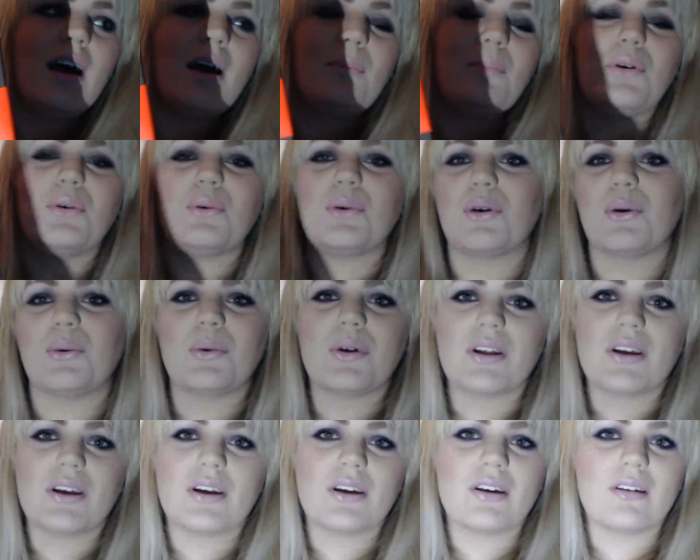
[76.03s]
We all
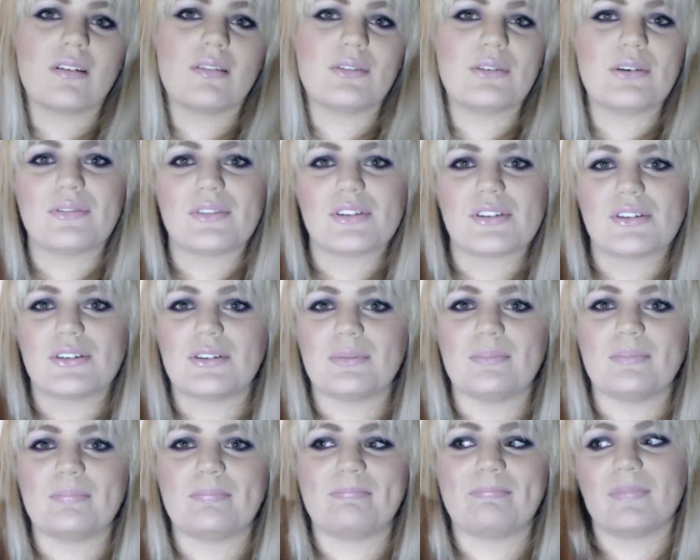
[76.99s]
know what a Louis
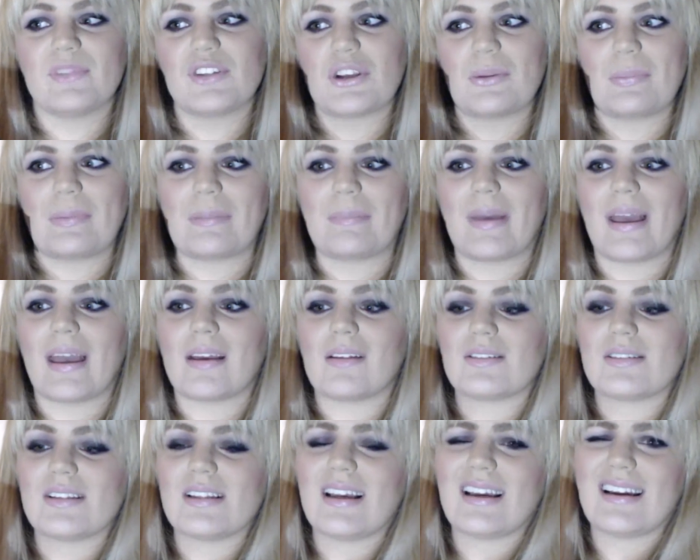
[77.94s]
Vuitton shopping
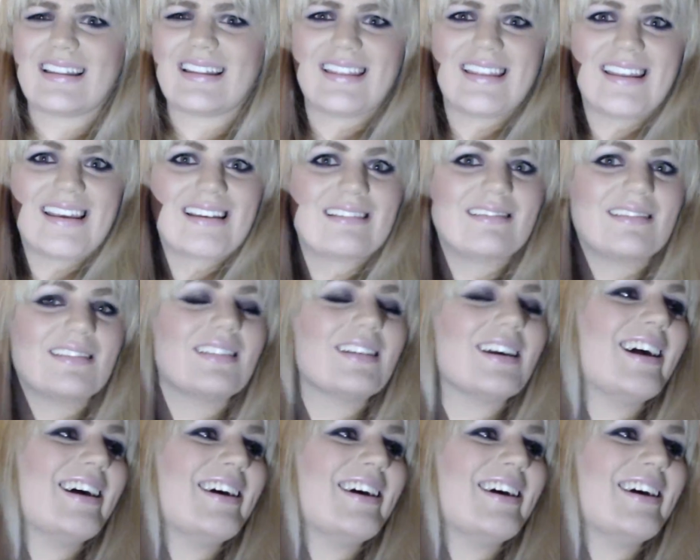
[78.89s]
bag looks like, I think.